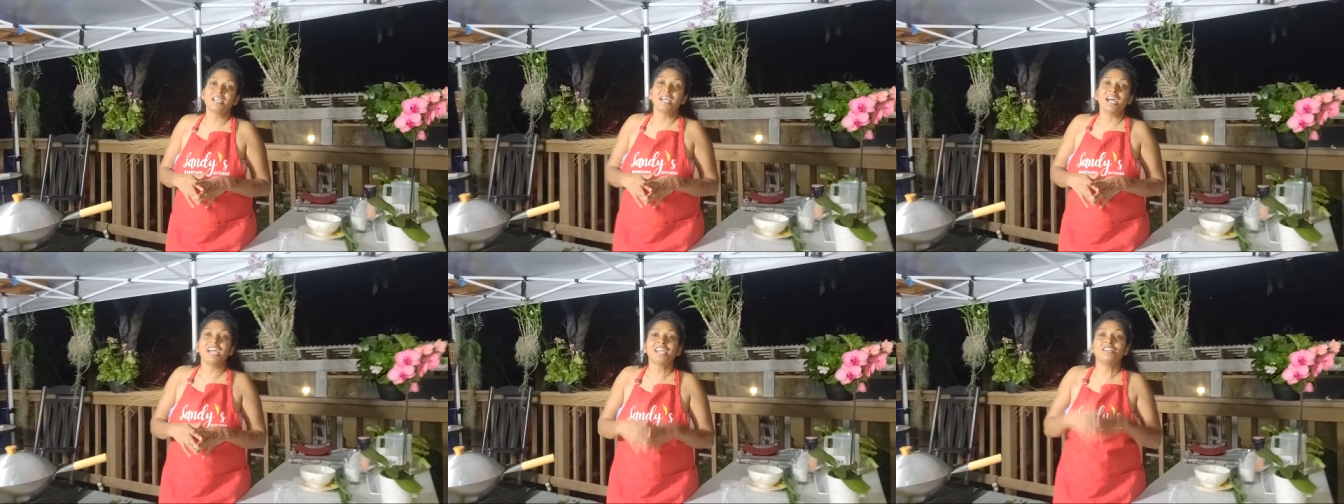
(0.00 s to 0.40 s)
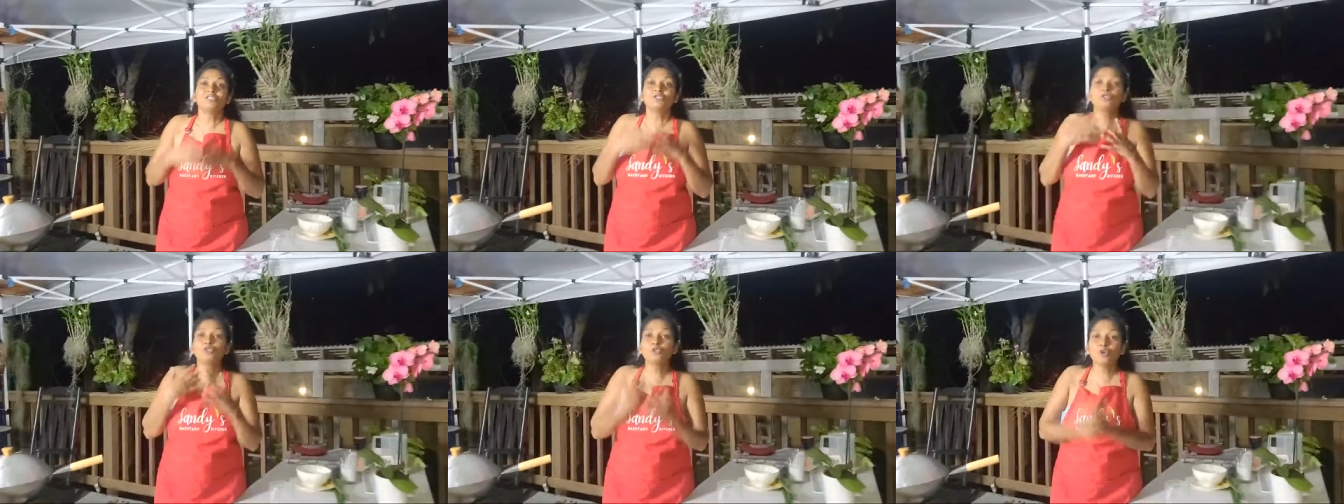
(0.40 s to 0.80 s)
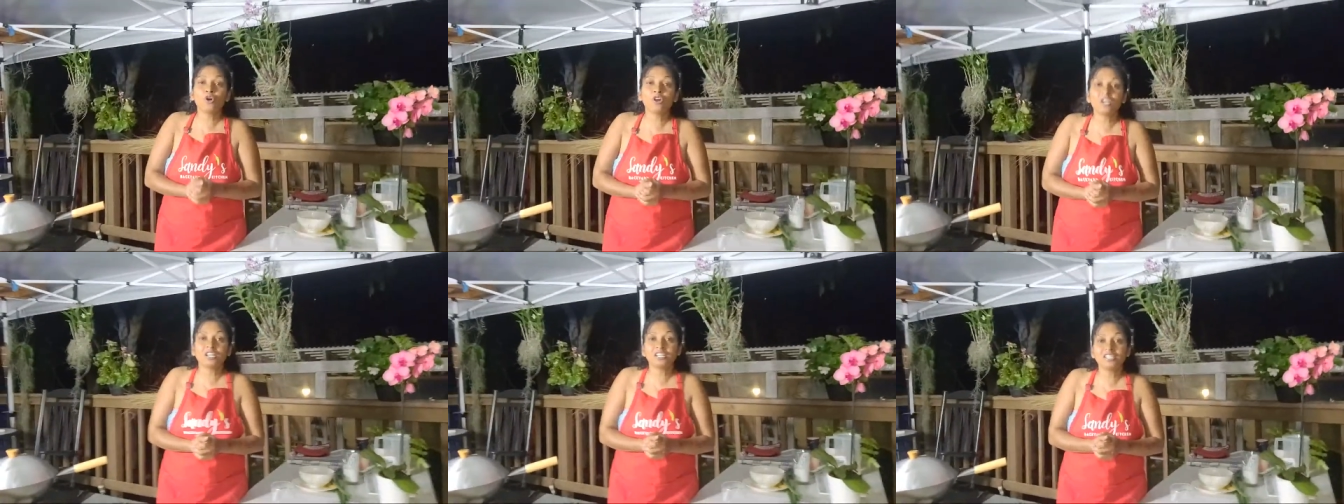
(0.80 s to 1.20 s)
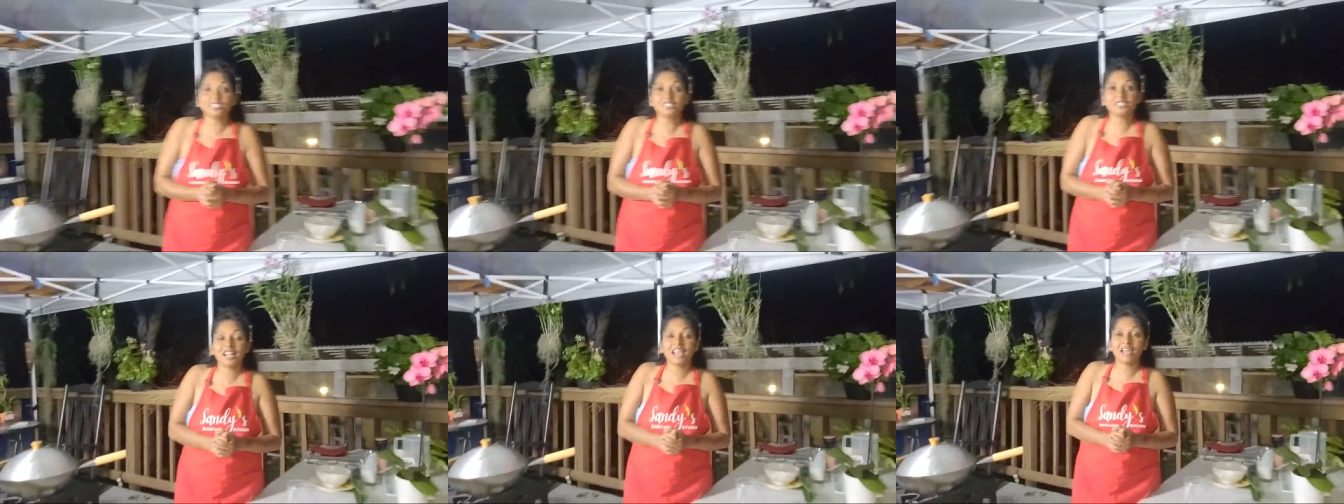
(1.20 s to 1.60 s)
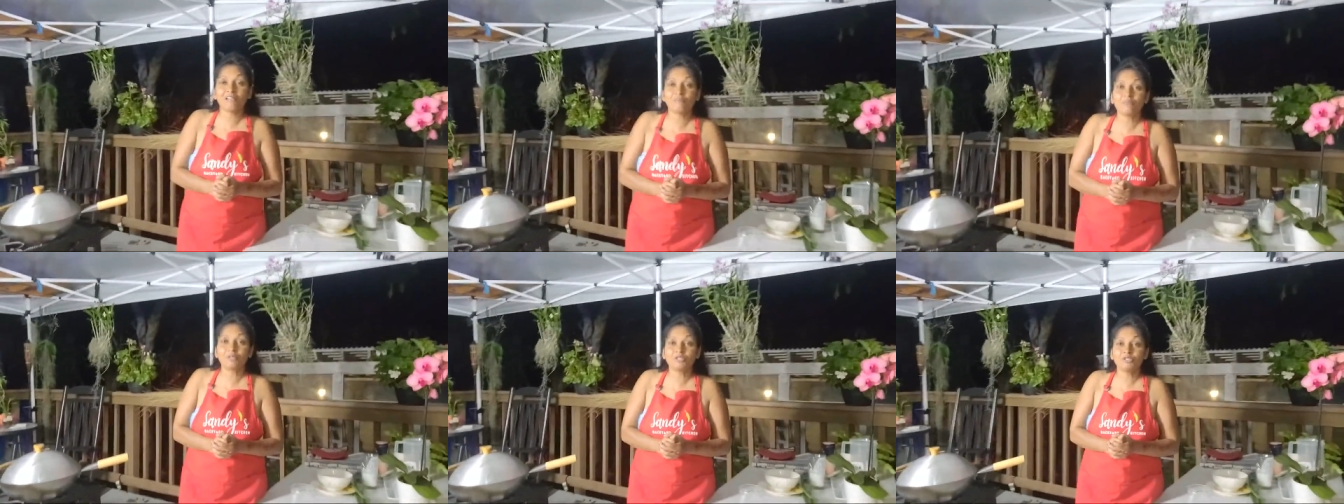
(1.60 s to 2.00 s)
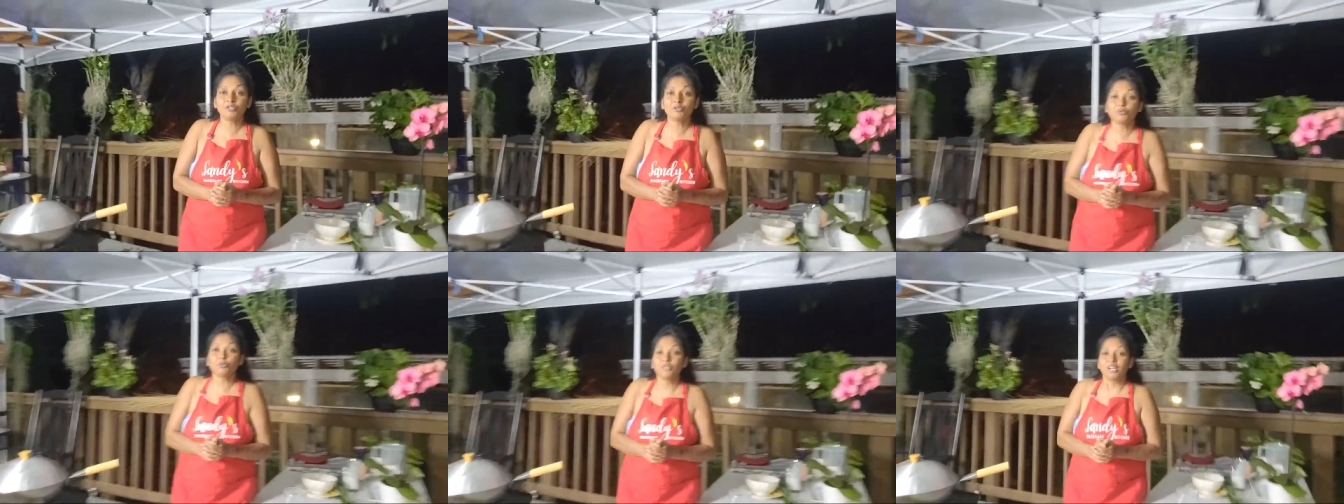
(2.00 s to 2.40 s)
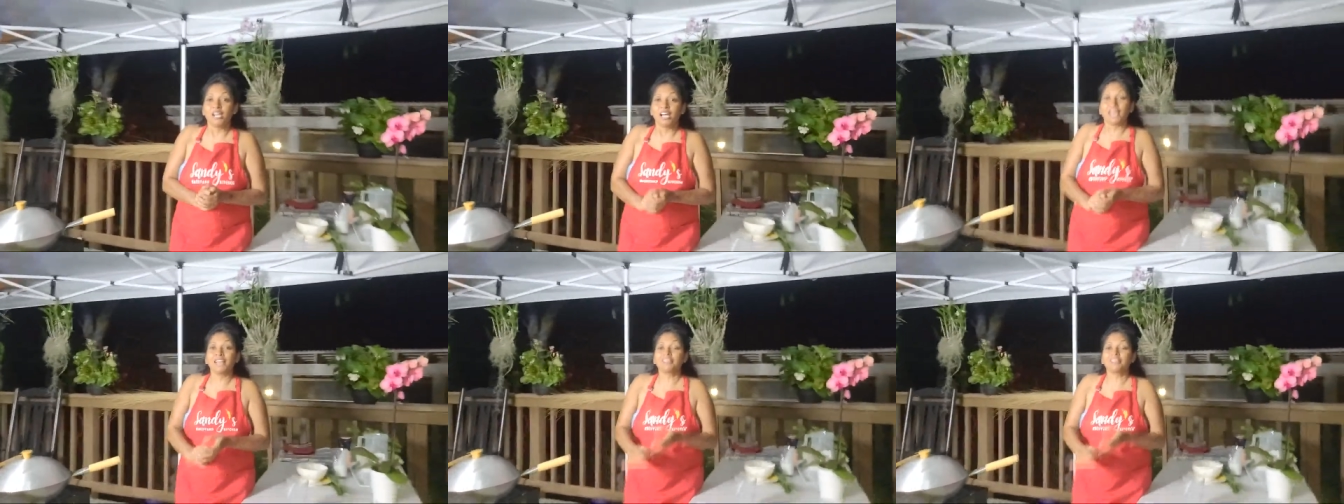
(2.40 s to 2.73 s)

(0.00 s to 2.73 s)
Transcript: I enjoy this live with you. And uh,